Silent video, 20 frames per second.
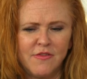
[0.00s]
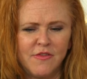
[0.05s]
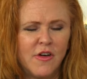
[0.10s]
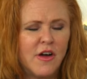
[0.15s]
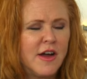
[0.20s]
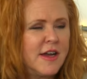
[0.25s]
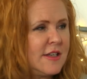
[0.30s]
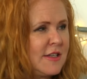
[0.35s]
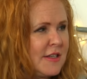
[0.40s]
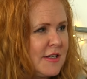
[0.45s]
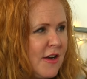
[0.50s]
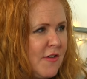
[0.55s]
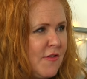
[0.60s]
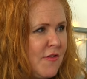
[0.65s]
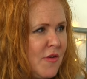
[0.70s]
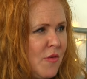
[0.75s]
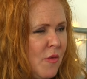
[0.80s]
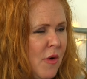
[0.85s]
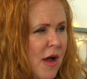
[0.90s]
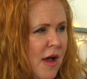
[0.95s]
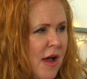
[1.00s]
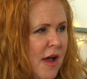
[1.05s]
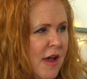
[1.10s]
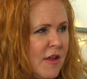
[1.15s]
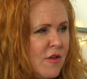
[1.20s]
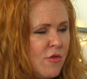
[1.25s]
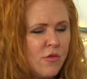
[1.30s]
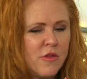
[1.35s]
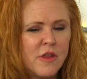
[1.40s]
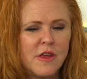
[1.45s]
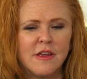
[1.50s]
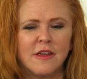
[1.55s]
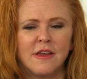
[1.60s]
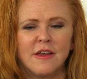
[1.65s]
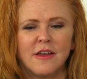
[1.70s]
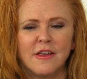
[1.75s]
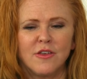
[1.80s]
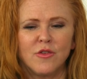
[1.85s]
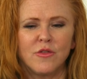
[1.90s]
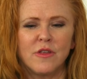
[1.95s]
invited everywhere, you're the
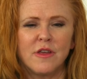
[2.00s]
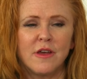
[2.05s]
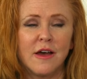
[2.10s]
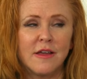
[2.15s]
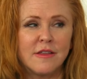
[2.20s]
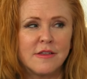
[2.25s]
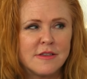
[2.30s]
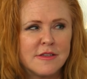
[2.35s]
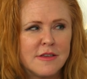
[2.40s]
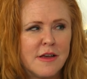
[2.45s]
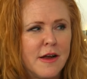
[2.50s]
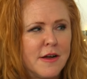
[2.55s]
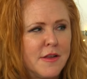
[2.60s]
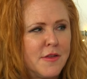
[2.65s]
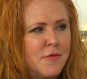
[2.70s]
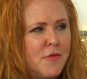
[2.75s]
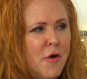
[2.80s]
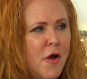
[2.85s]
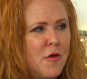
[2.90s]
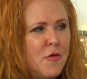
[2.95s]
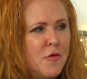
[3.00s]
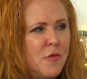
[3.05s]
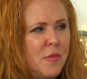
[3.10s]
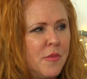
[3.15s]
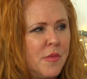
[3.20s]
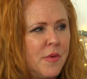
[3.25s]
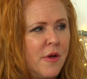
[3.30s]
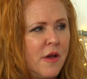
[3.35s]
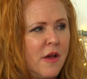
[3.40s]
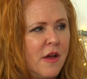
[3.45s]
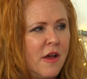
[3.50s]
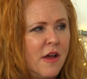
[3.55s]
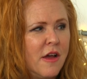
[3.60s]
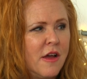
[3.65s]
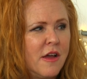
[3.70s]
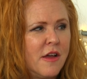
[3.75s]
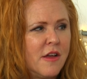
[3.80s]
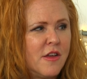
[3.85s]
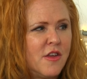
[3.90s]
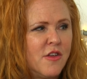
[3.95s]
other side of the rope,
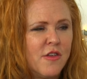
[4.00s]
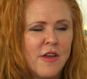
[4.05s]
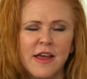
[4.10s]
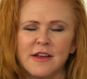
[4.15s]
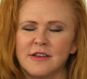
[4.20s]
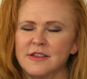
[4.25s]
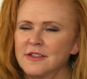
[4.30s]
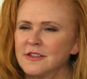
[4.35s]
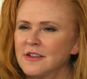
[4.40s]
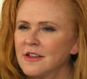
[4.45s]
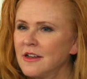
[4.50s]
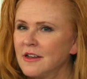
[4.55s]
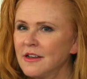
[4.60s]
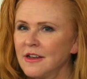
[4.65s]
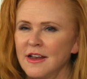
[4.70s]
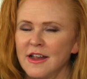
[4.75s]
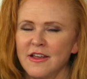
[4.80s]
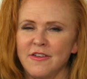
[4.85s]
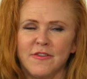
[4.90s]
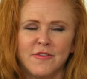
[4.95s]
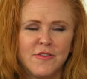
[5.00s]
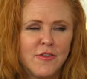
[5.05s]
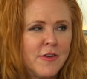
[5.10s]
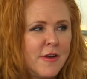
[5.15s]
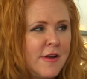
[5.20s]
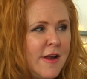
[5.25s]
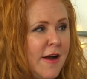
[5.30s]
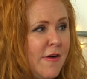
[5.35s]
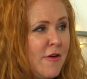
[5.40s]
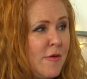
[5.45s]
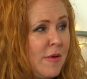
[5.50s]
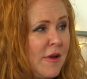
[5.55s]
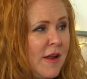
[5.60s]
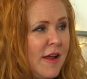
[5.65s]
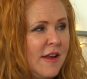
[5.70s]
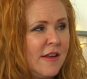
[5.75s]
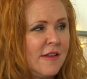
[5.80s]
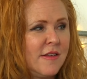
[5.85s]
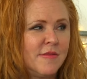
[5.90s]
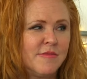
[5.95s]
you get to turn left on an
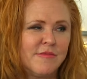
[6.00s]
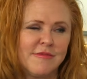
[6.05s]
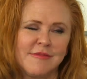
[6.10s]
aeroplane.